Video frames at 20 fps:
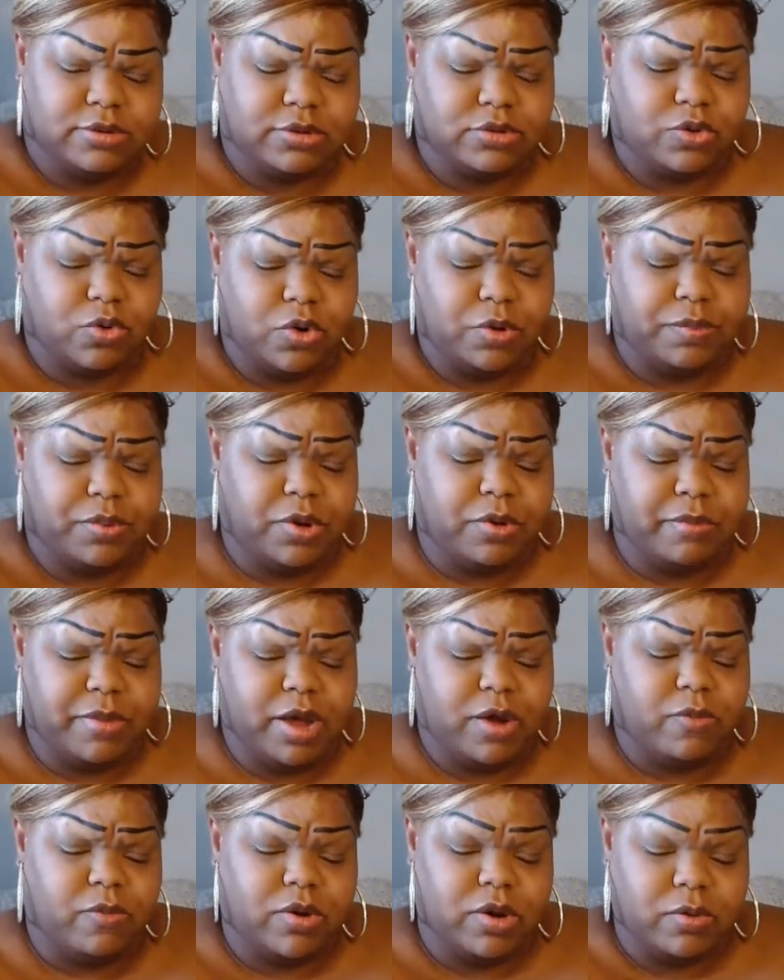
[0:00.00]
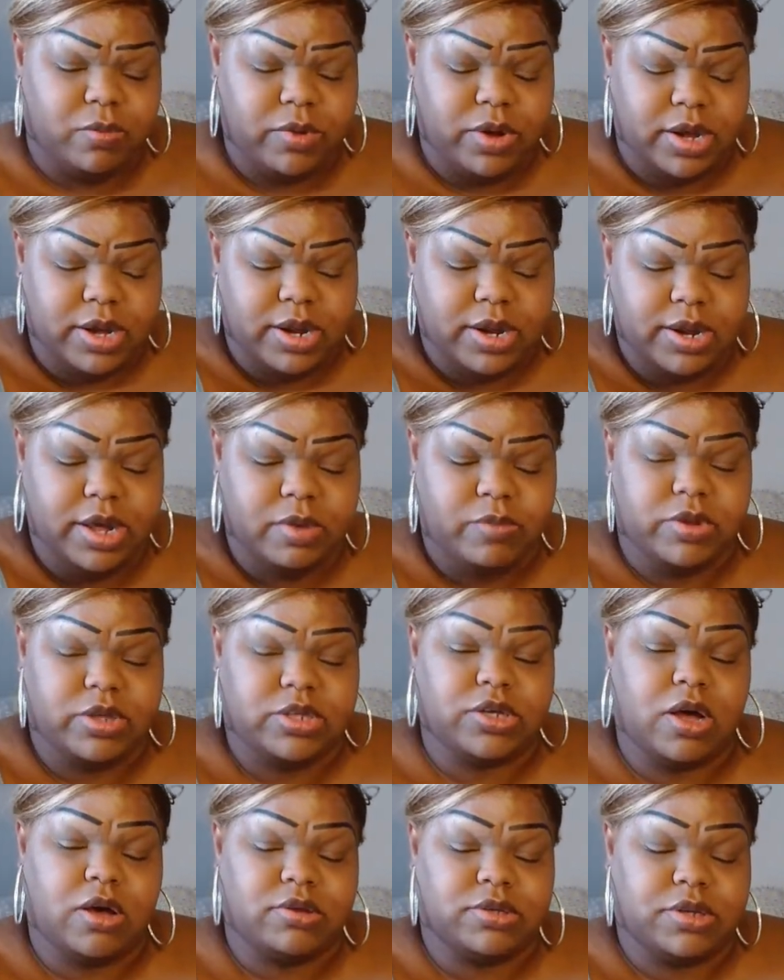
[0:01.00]
So Scorpio may want to reconnect
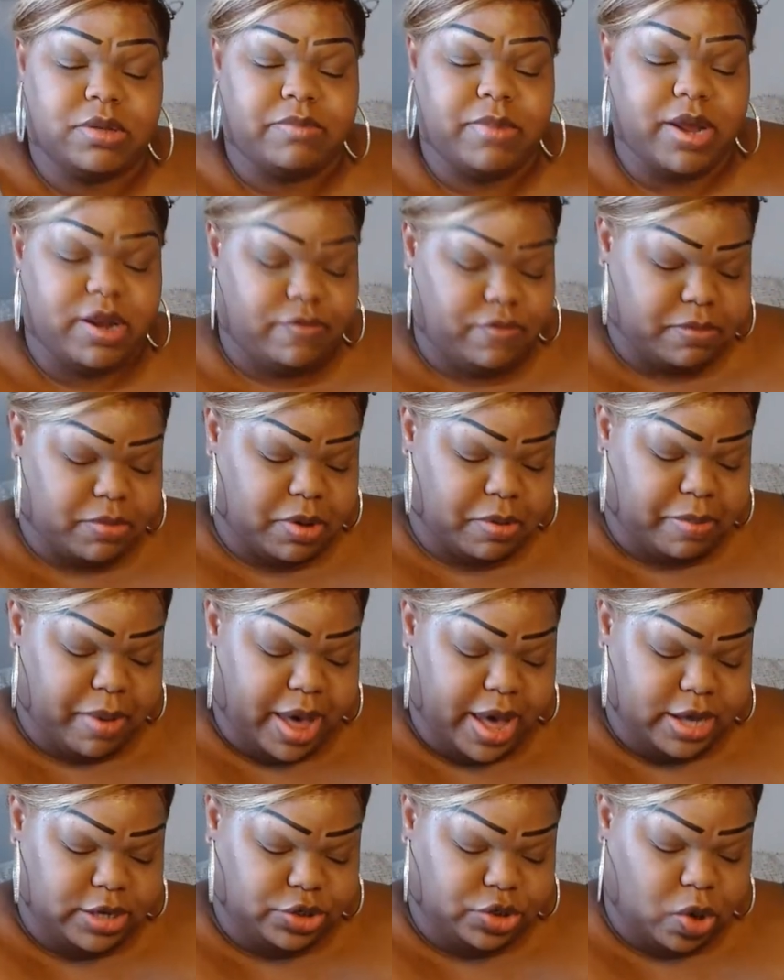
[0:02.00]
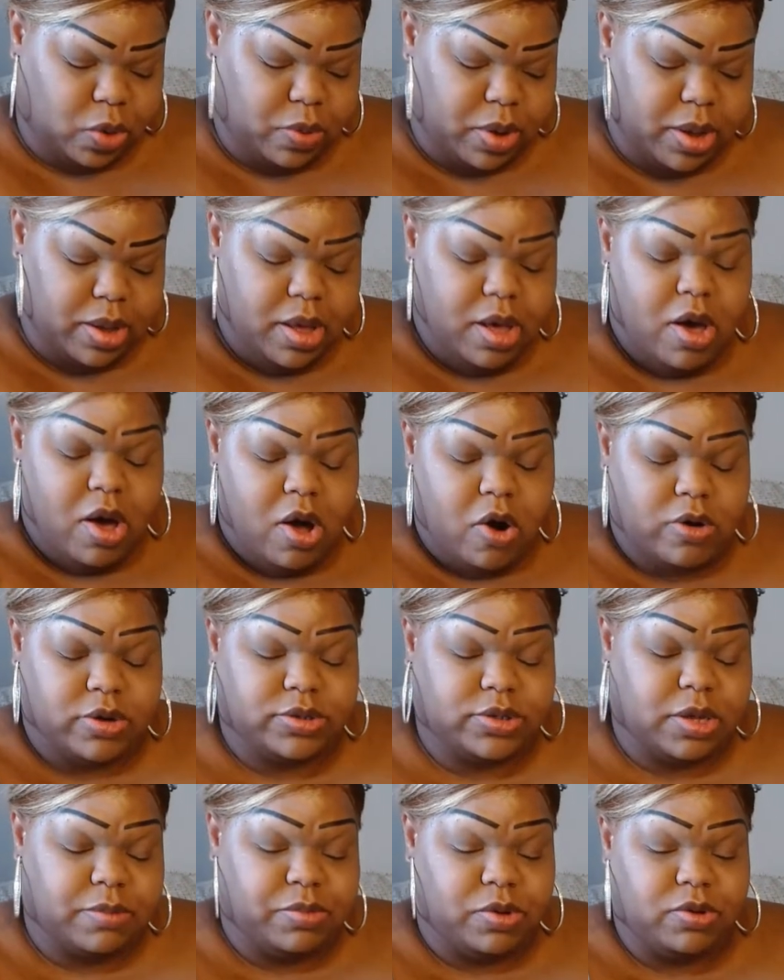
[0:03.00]
with y'all. Somebody from your past show up, or
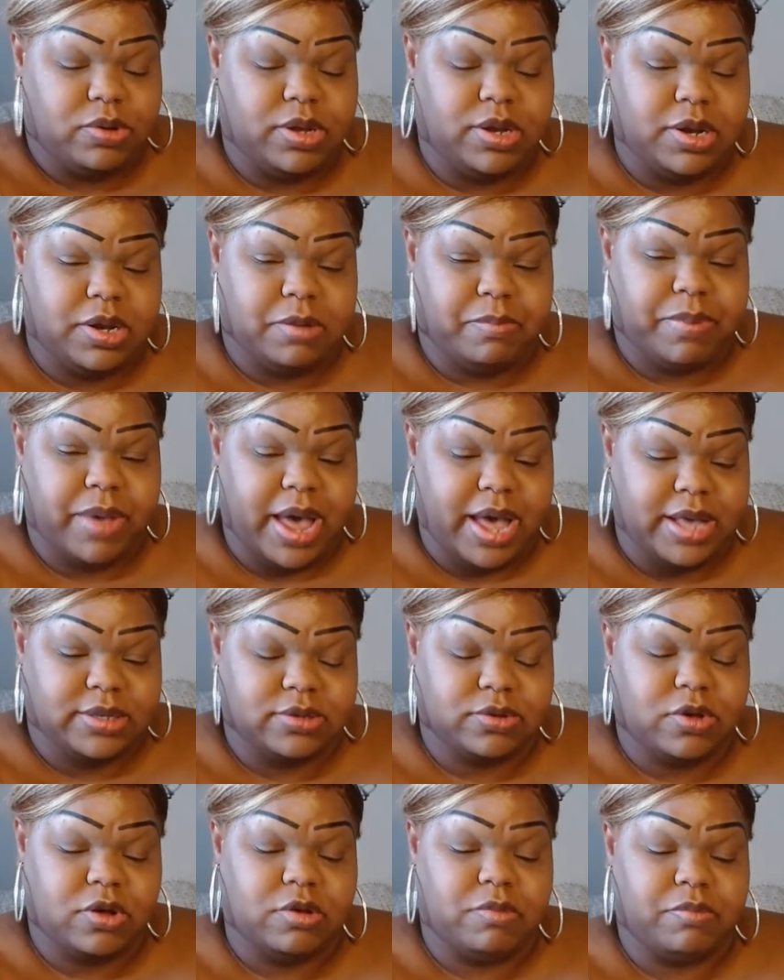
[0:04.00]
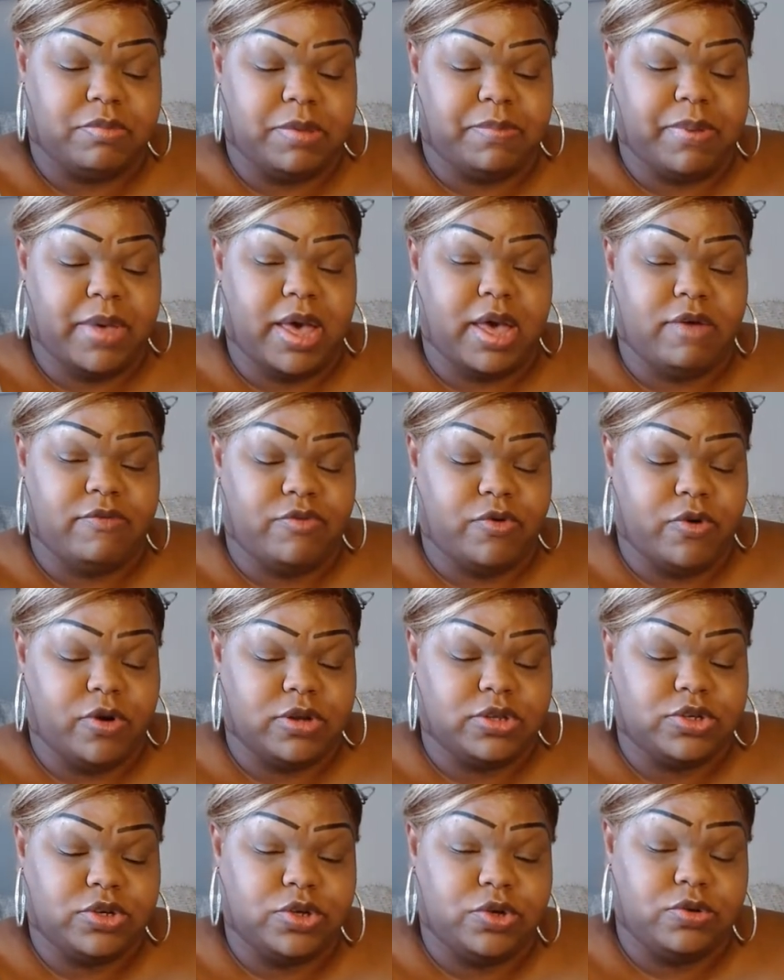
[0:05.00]
something you did in the past is going to be paid for
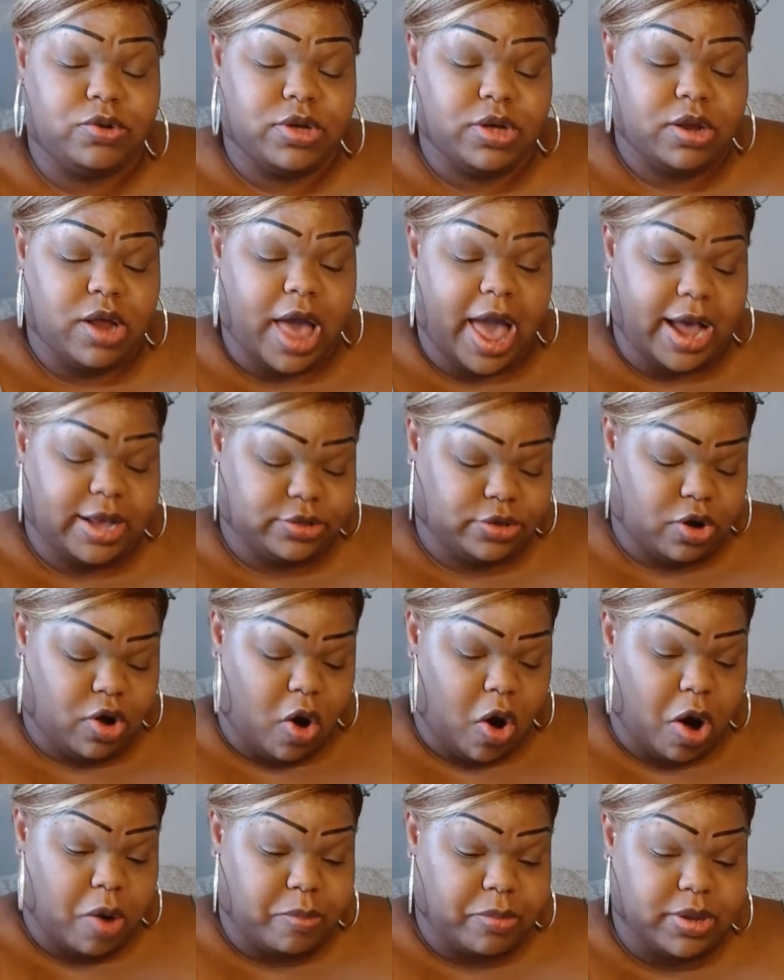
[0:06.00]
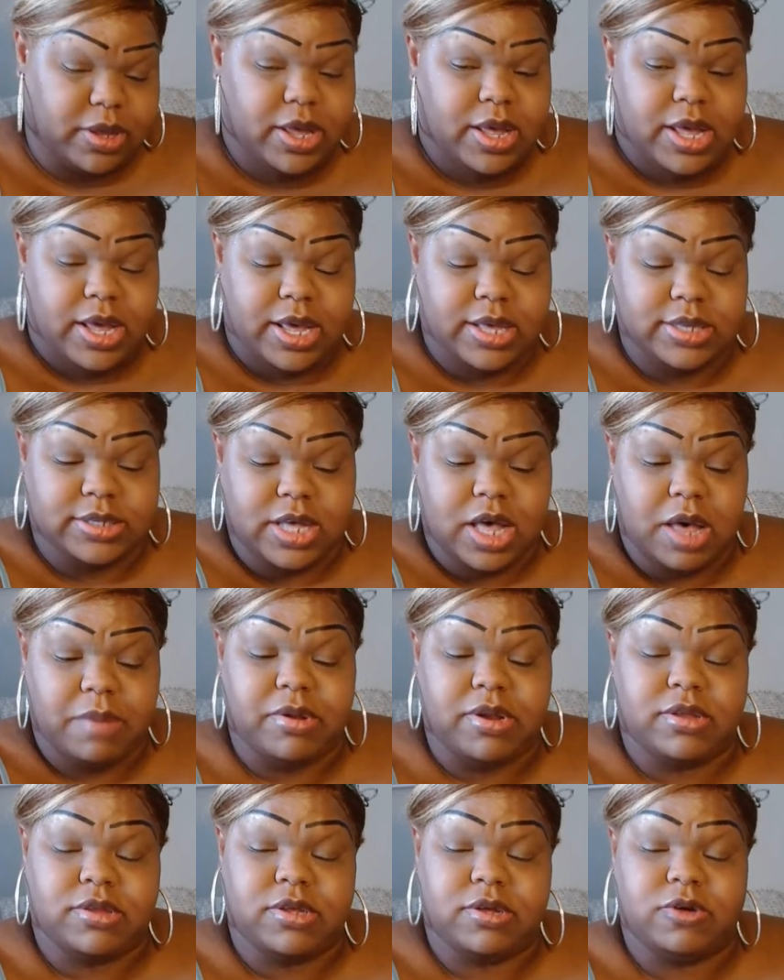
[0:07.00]
to you. Good acts of karma is
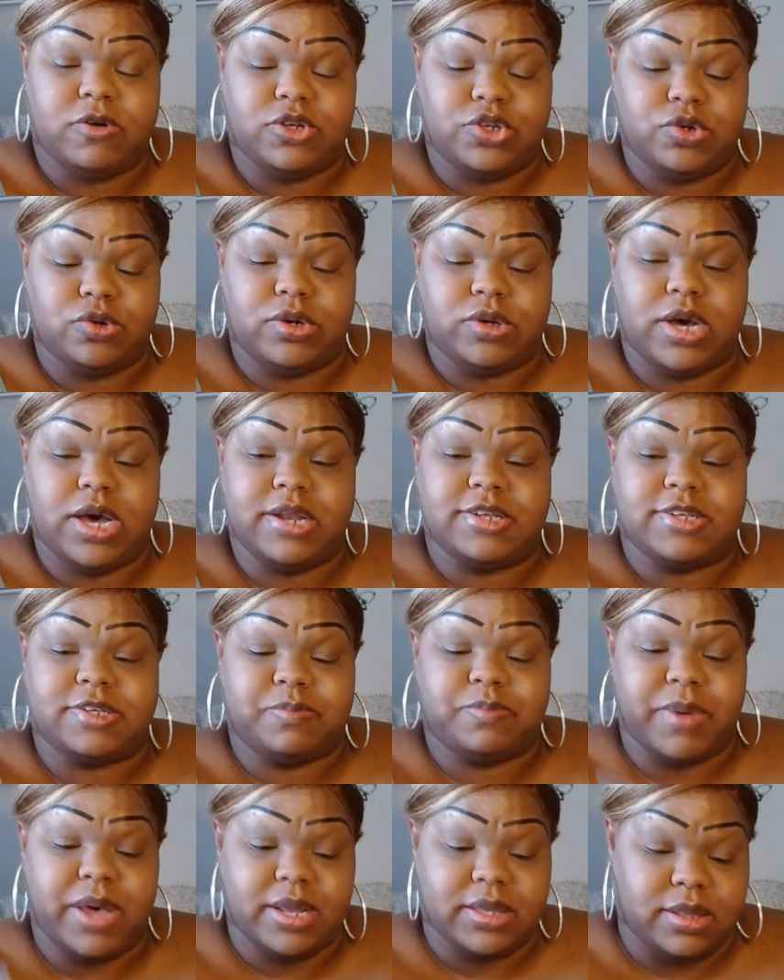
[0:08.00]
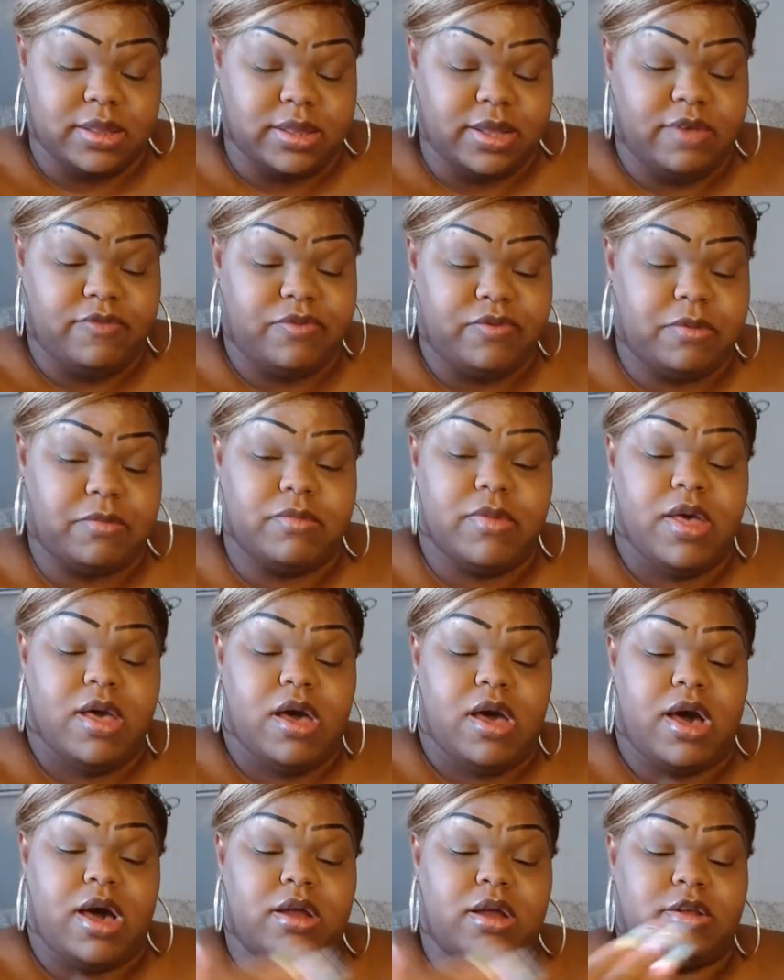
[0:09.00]
coming towards you unexpectedly from
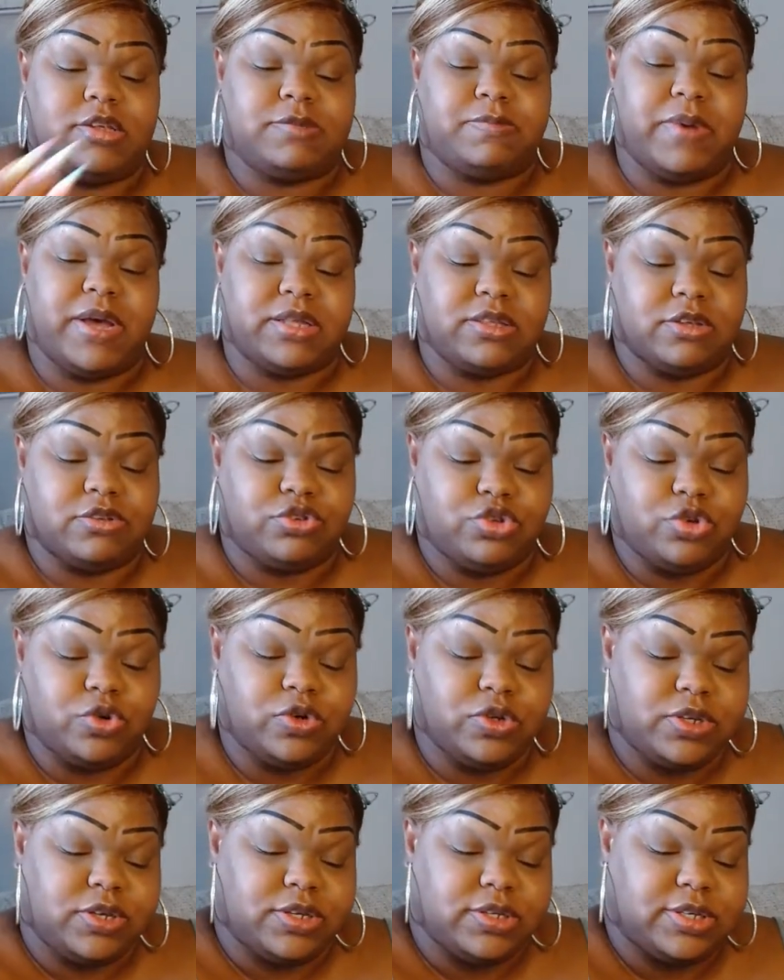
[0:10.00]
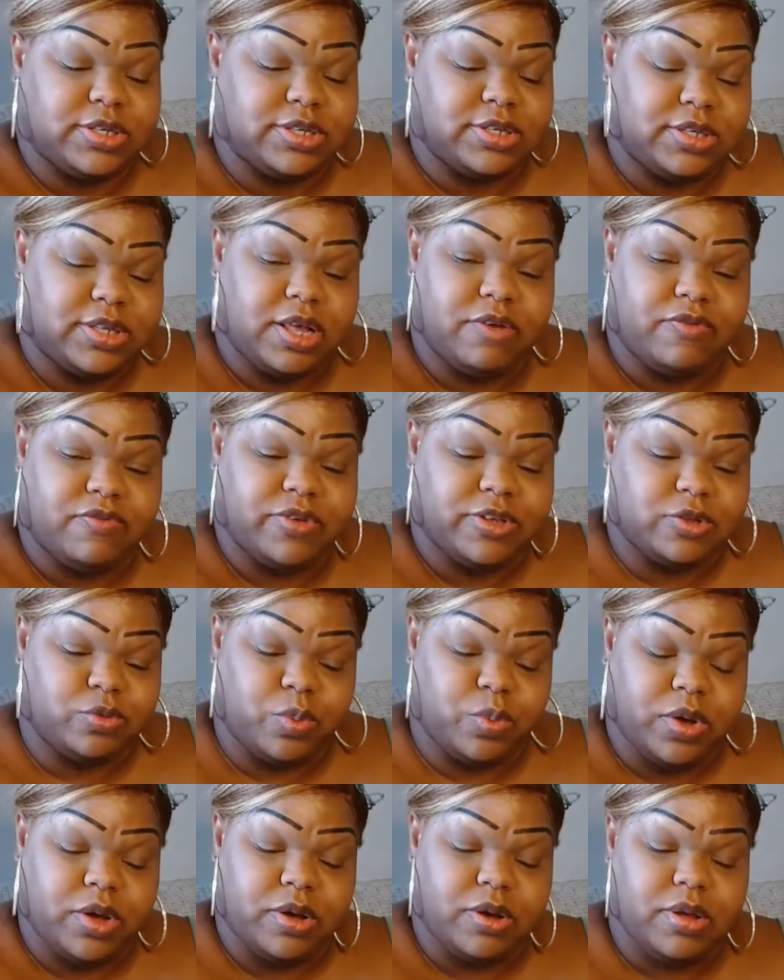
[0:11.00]
unexpected sources and stuff as
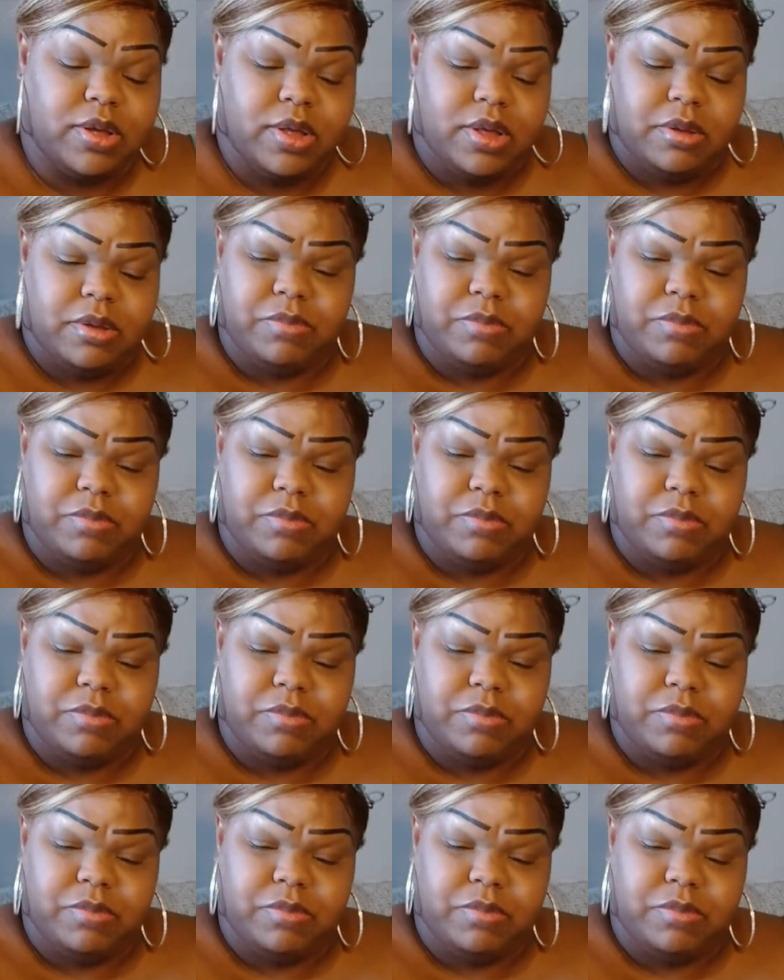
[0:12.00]
well.